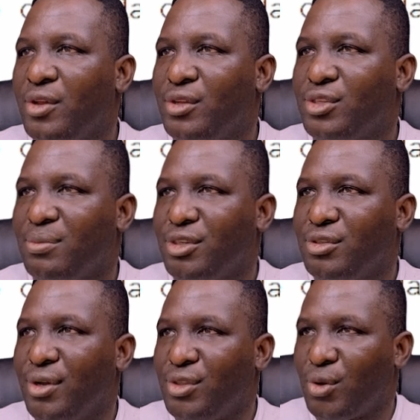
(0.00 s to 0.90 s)
So I'm just
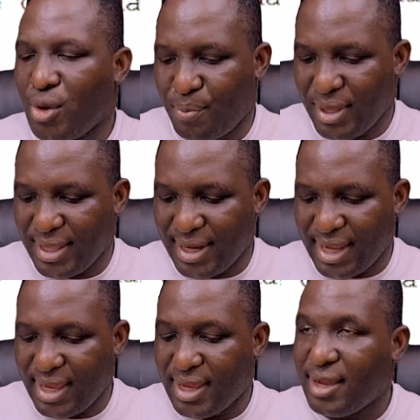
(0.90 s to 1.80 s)
going to copy the
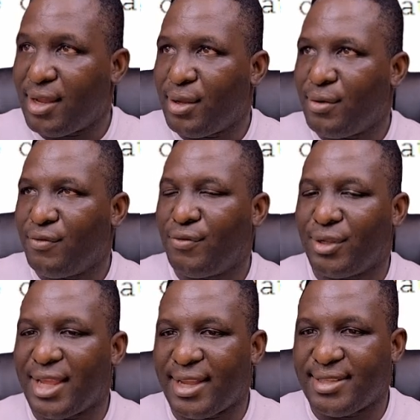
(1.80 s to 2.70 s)
link for
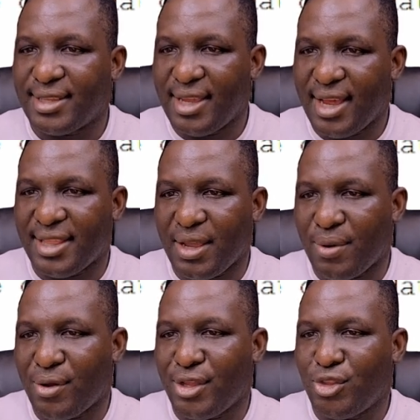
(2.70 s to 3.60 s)
that, and then we're going